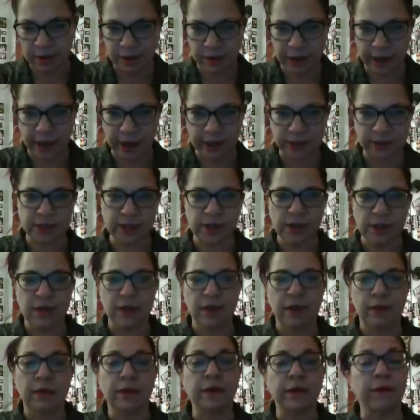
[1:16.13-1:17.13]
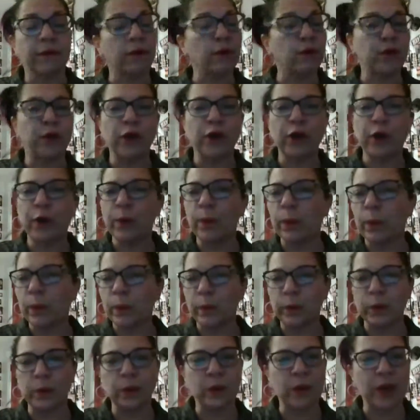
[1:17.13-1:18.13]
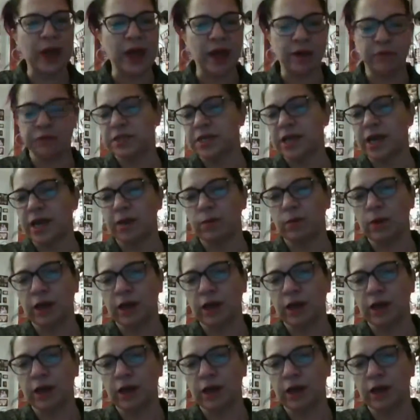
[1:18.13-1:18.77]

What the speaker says: that there are no FDA